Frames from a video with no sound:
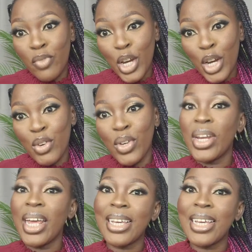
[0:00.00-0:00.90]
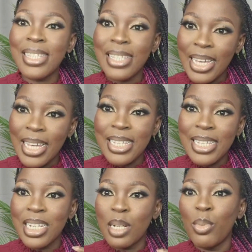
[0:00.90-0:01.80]
very, very
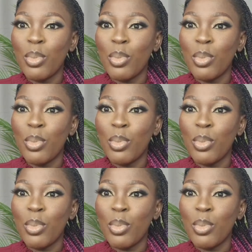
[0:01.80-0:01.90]
excited.